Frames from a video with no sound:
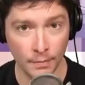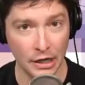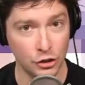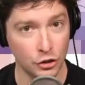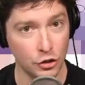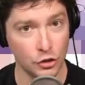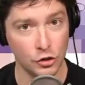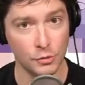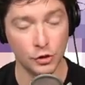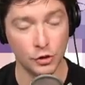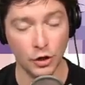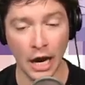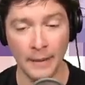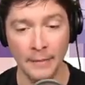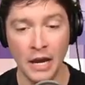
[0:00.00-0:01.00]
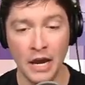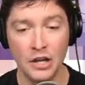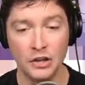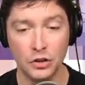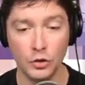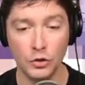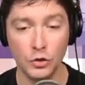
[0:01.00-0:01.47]
Make sure you subscribe
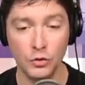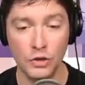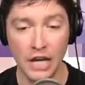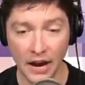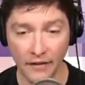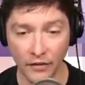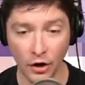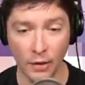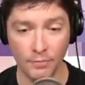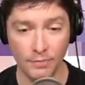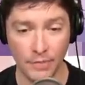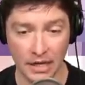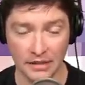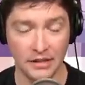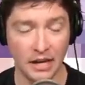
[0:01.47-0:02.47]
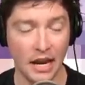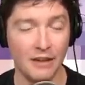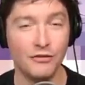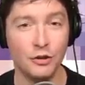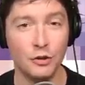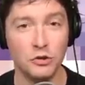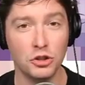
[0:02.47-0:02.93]
so you never miss a
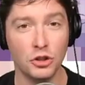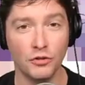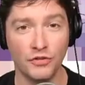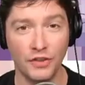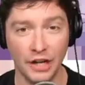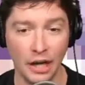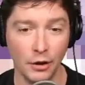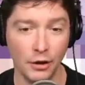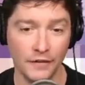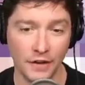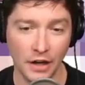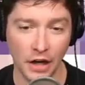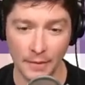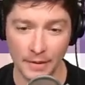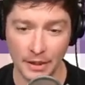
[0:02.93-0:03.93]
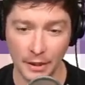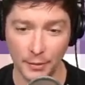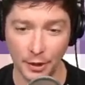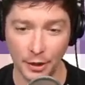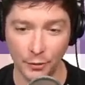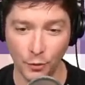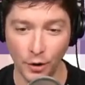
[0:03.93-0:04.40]
future video. Leave a comment down
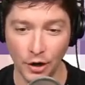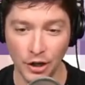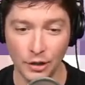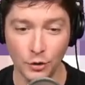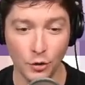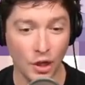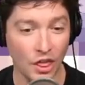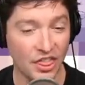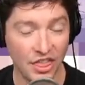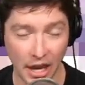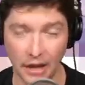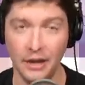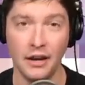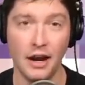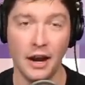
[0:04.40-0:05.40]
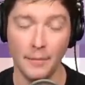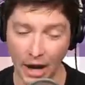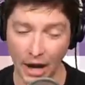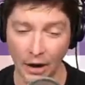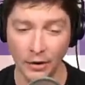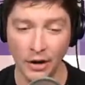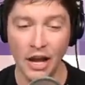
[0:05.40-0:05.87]
below. What do you think
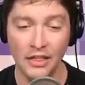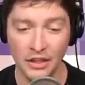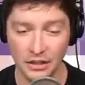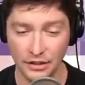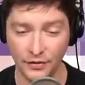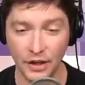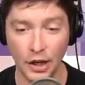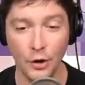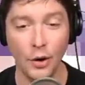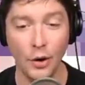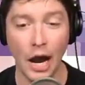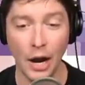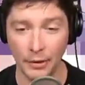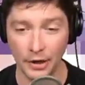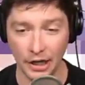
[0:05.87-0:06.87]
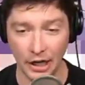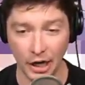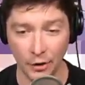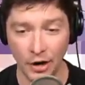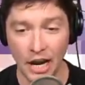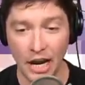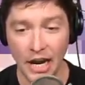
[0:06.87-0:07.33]
about this video? I want to
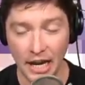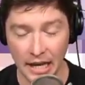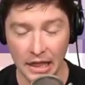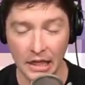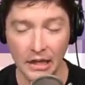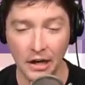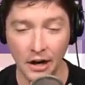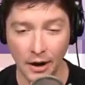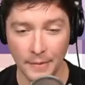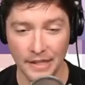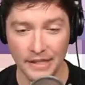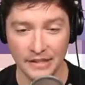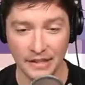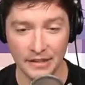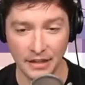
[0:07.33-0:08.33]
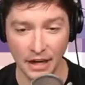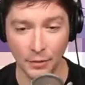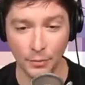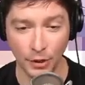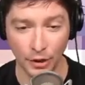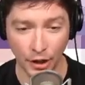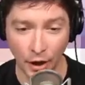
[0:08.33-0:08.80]
know in the comments
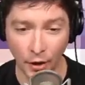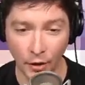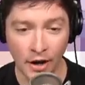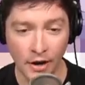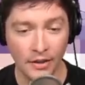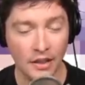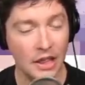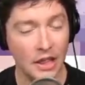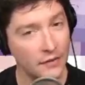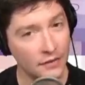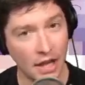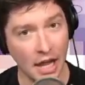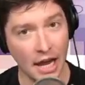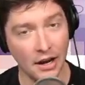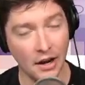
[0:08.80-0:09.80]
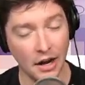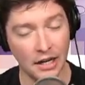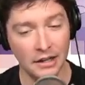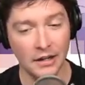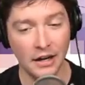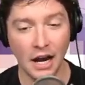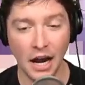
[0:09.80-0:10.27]
down below. Leave a like on
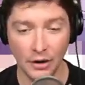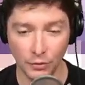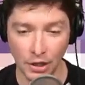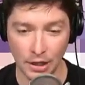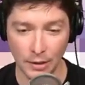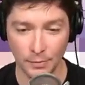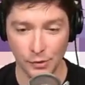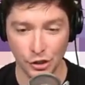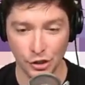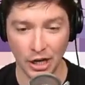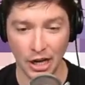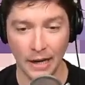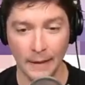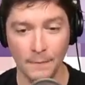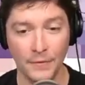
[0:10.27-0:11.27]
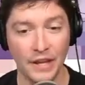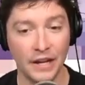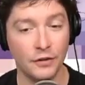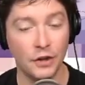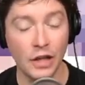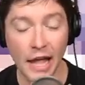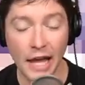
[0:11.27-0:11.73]
it. I'd really appreciate it. And
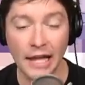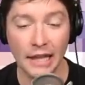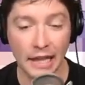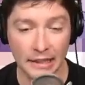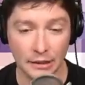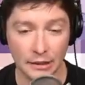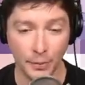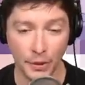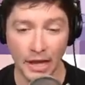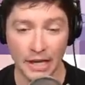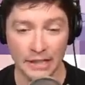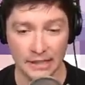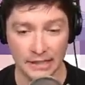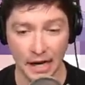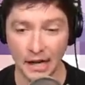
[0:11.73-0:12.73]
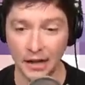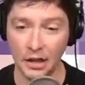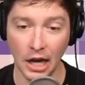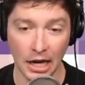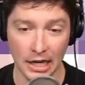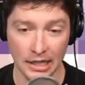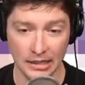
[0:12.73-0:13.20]
if you like Let's Play style
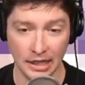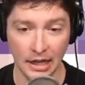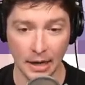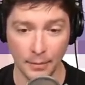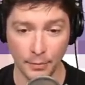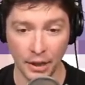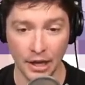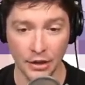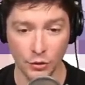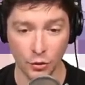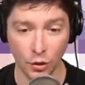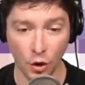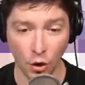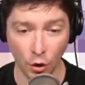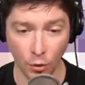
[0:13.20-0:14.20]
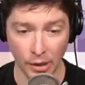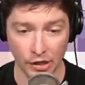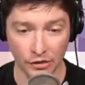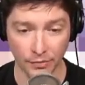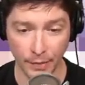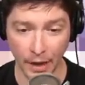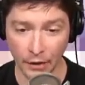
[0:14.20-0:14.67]
content, I'm playing through a whole
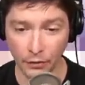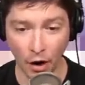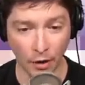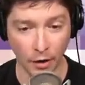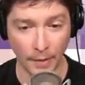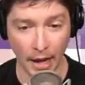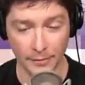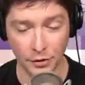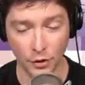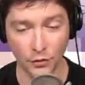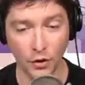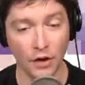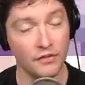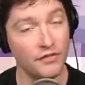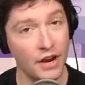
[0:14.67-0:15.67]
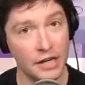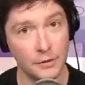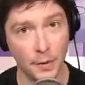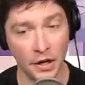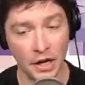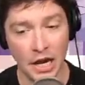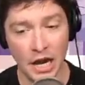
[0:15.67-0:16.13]
bunch of Bedrock maps over on
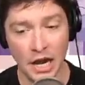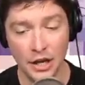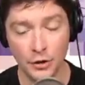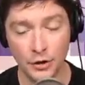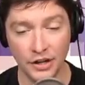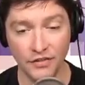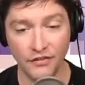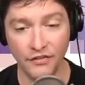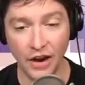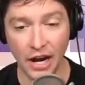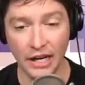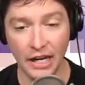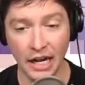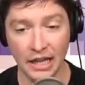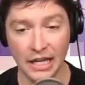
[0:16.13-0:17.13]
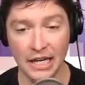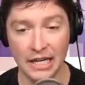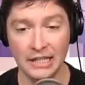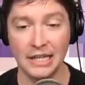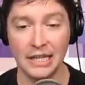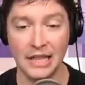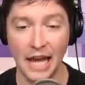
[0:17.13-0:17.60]
Facebook. You can find a
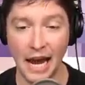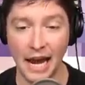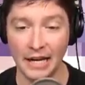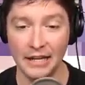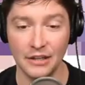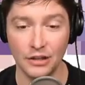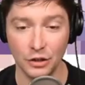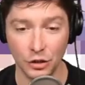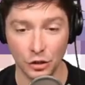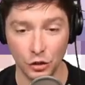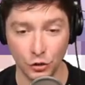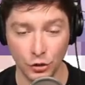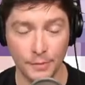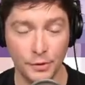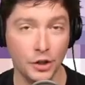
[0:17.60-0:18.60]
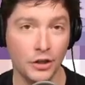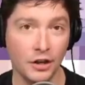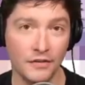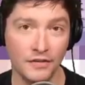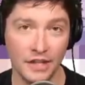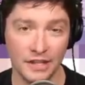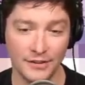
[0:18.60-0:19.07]
link to that in the description
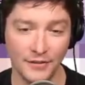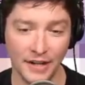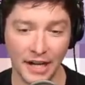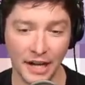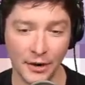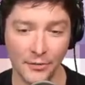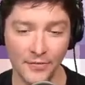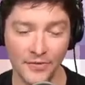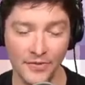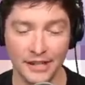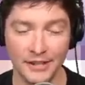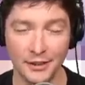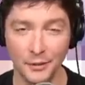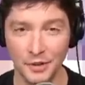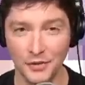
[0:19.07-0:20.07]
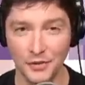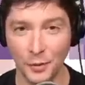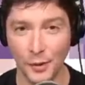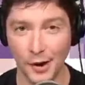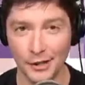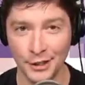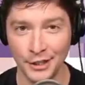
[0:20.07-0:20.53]
of this video. Thanks so much for
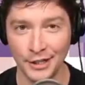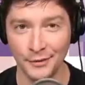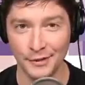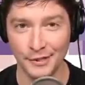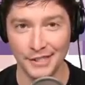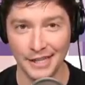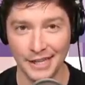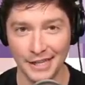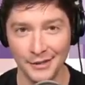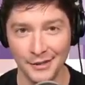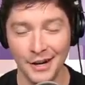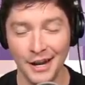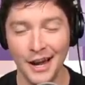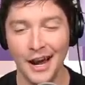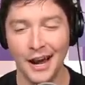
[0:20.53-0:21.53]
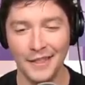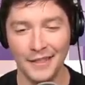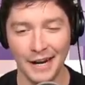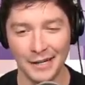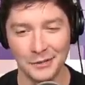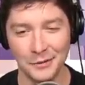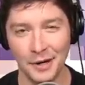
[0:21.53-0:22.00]
watching, and we'll see you on the
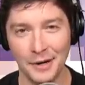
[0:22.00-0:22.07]
next one.